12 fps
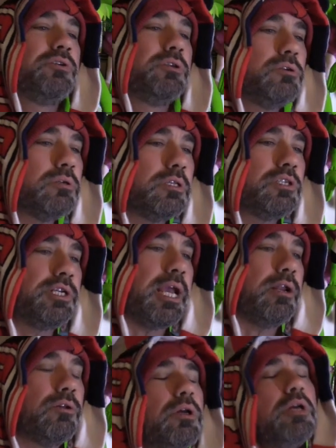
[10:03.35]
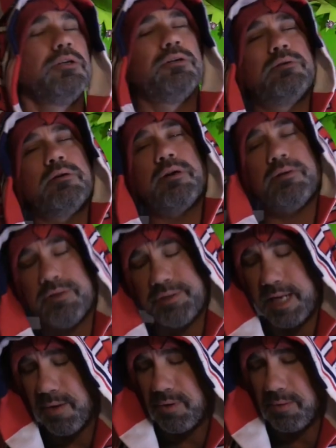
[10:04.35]
if you're new to the channel, you don't
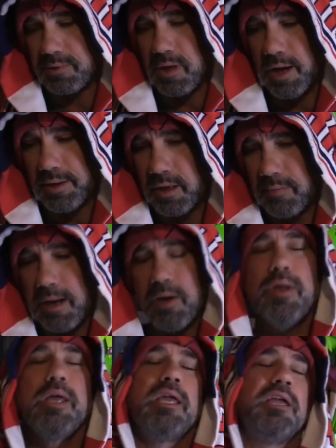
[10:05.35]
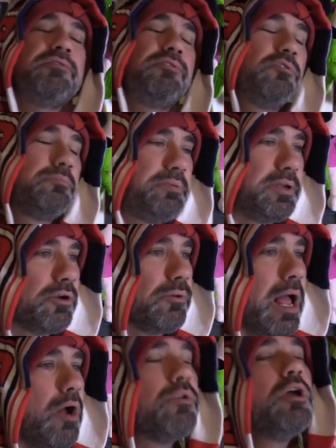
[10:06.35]
understand what I'm talking about. If you've been
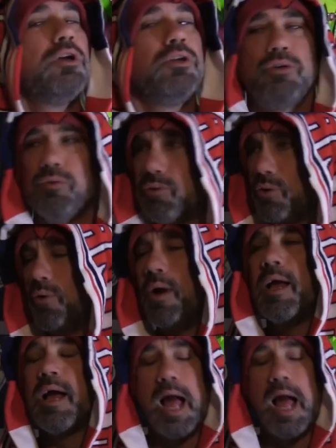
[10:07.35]
around, you do.